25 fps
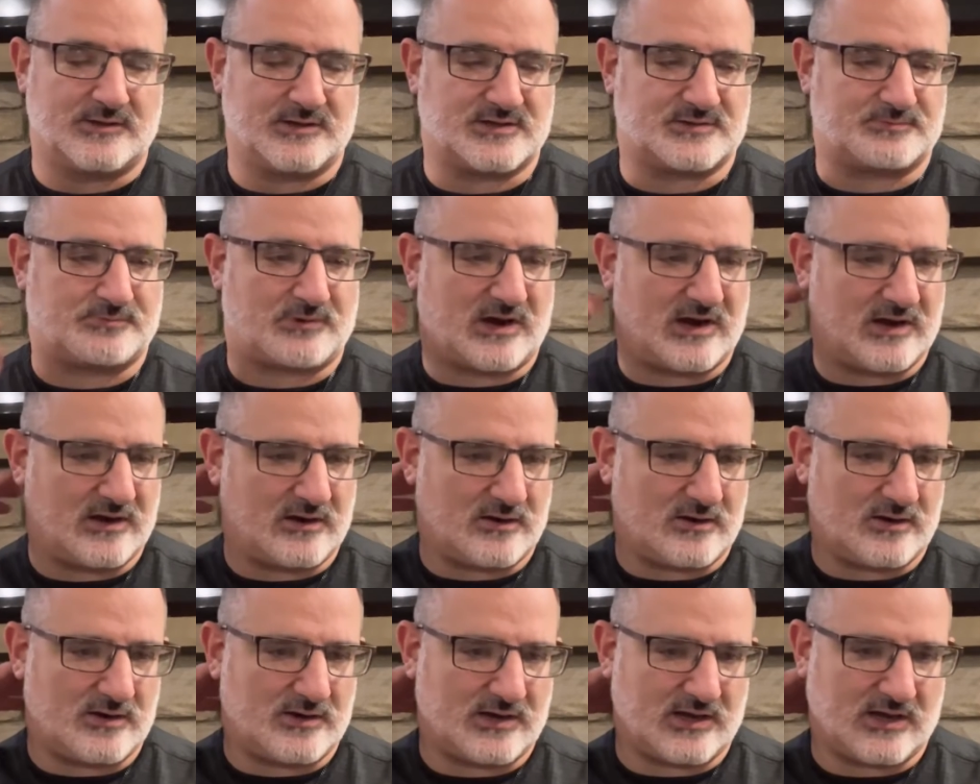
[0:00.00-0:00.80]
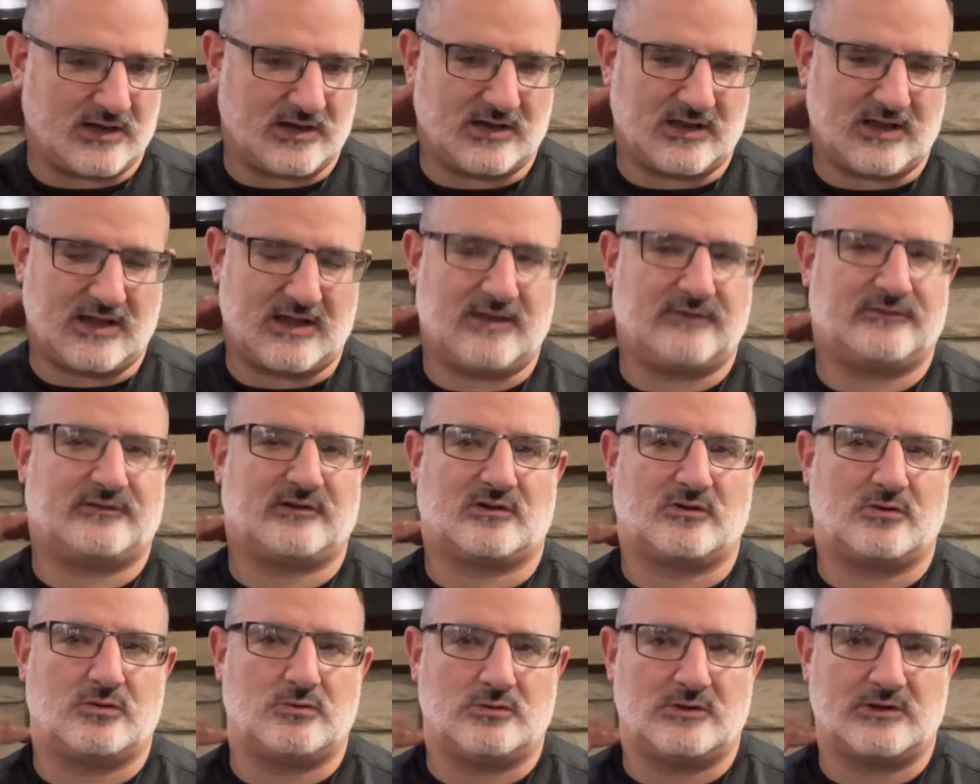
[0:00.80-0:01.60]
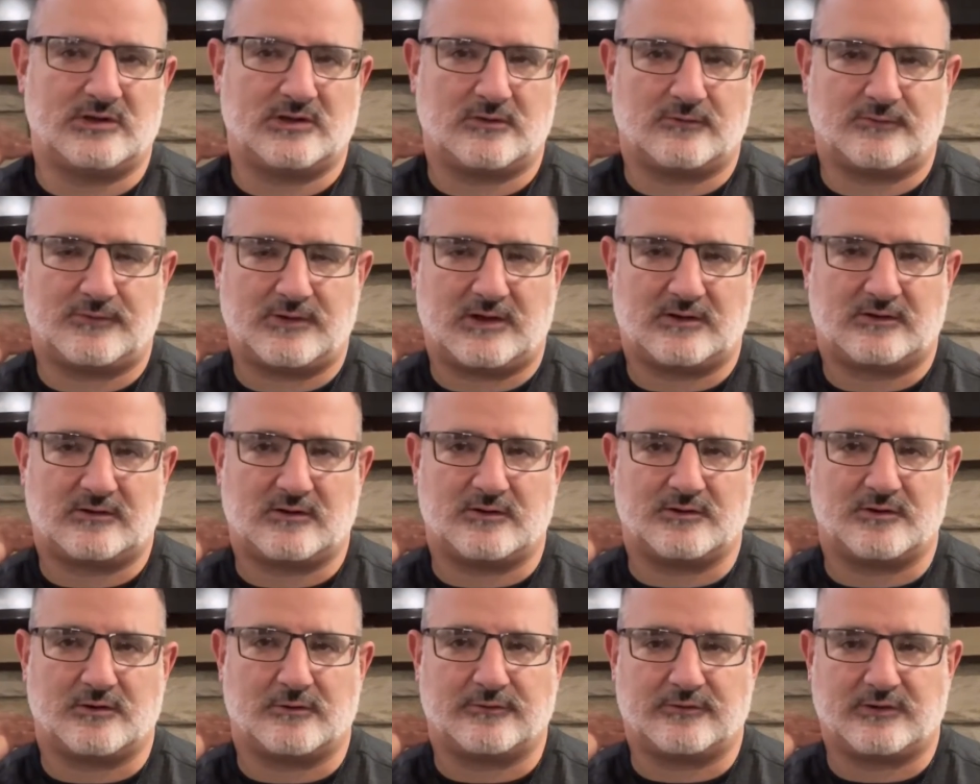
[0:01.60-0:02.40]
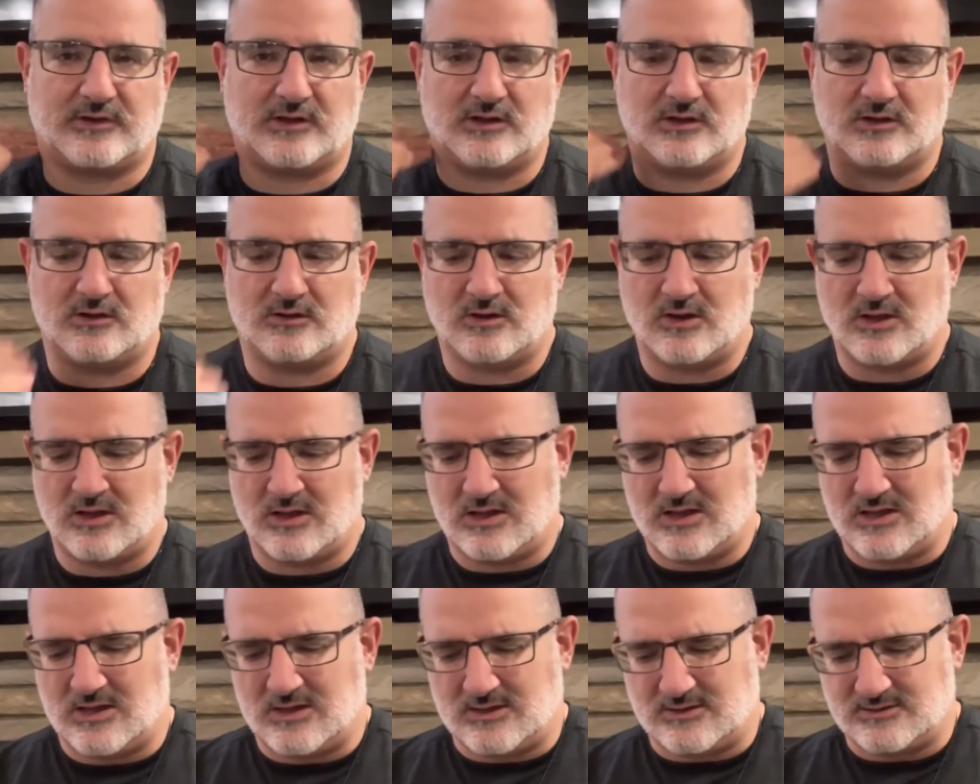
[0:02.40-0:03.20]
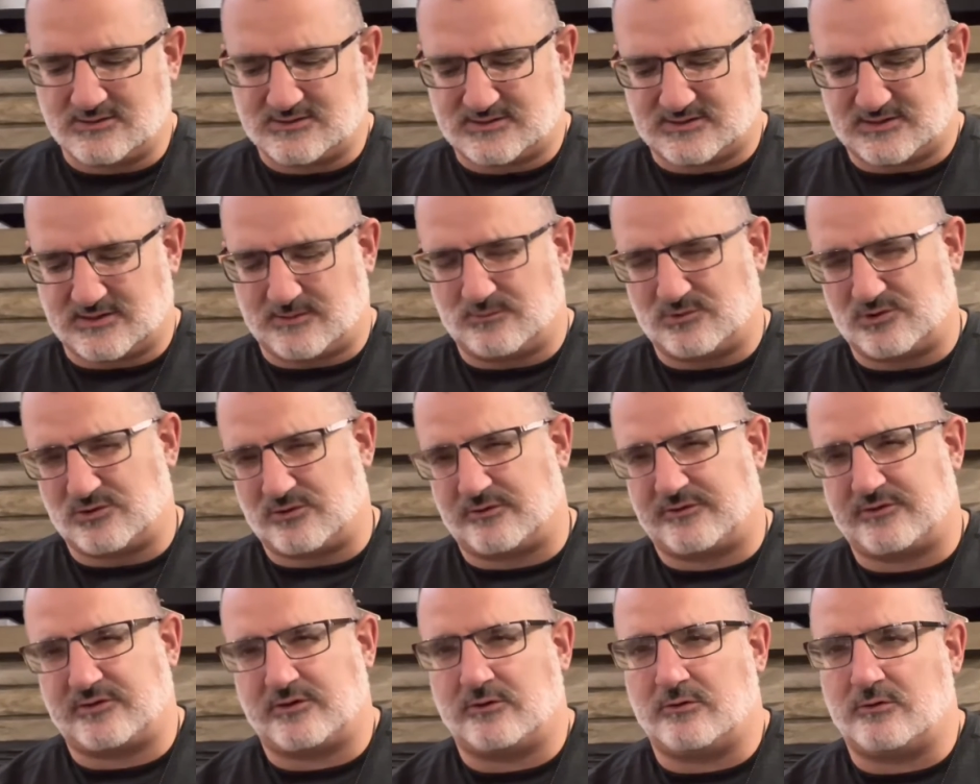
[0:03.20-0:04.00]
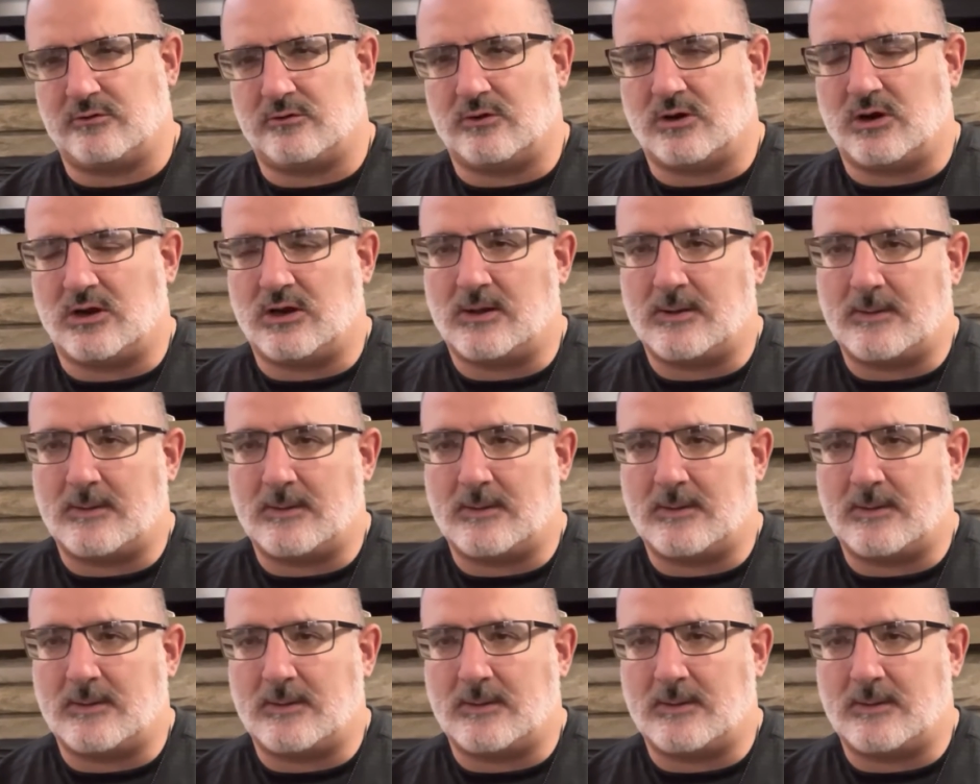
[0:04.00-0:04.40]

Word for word: spray it on and it has a cooling effect on your skin similar to,